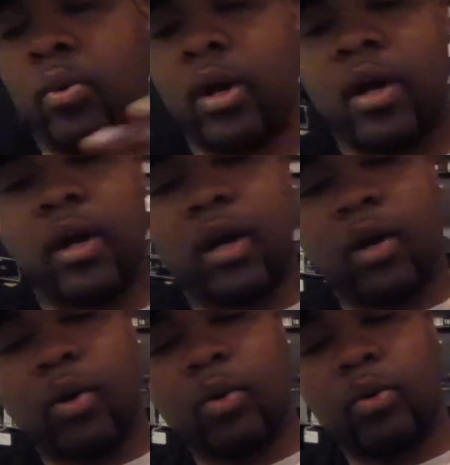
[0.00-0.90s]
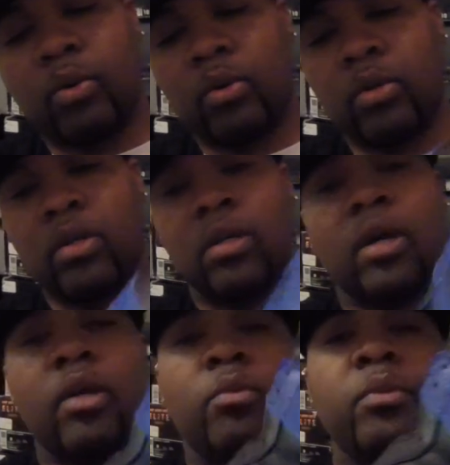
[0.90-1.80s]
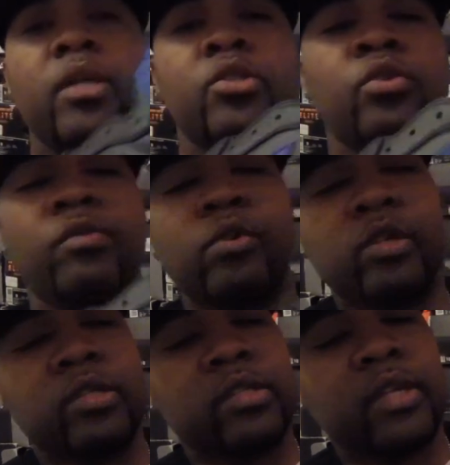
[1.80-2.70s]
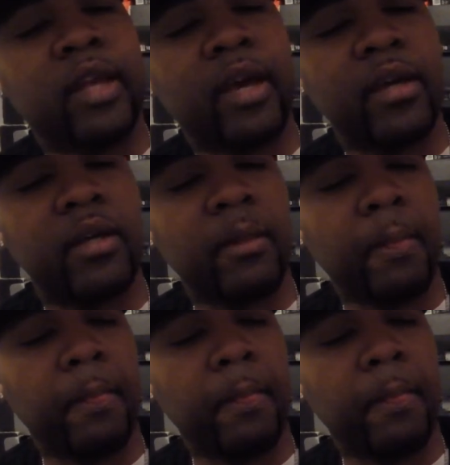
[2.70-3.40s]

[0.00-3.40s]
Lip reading: Wow. I'm not sure if you can see that.